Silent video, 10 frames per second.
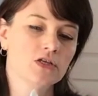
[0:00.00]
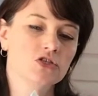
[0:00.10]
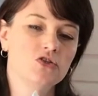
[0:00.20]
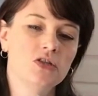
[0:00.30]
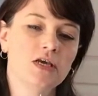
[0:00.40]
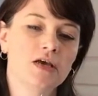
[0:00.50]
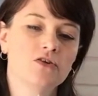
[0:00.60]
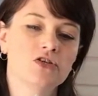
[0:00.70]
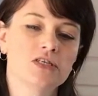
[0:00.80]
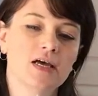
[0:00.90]
to the
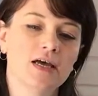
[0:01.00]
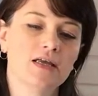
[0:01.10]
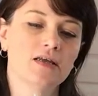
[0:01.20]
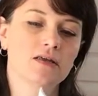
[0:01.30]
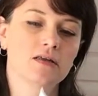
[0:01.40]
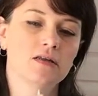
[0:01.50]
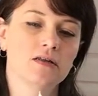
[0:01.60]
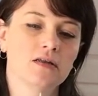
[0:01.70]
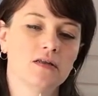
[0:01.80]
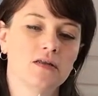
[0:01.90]
other side.
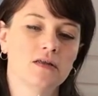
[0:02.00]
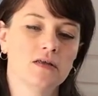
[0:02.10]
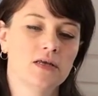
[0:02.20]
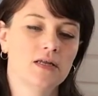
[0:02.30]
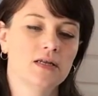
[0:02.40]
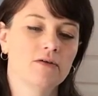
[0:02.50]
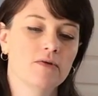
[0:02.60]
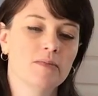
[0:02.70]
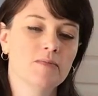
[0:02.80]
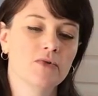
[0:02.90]
Now
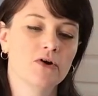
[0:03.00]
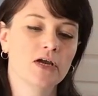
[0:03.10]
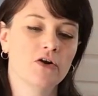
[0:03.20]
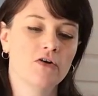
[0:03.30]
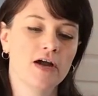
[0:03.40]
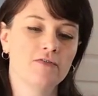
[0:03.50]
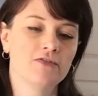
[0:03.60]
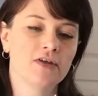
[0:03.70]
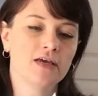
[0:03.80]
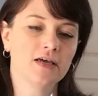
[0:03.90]
remember, in
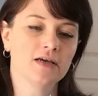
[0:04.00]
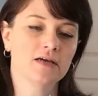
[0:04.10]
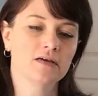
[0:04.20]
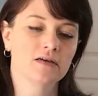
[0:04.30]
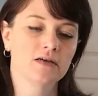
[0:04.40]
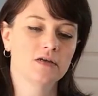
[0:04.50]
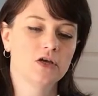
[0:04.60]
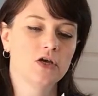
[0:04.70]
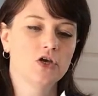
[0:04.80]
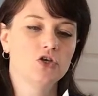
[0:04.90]
crafting,
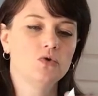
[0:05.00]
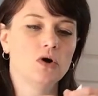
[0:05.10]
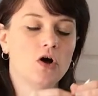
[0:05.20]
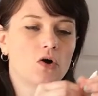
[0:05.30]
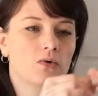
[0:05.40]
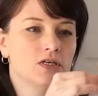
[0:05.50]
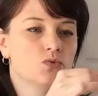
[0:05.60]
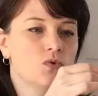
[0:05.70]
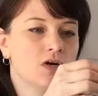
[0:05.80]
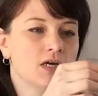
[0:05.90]
you always
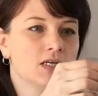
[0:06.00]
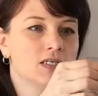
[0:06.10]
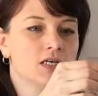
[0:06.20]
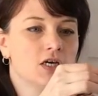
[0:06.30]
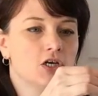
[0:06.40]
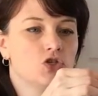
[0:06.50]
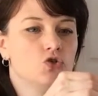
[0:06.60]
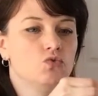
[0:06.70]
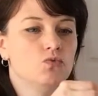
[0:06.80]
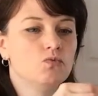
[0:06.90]
want to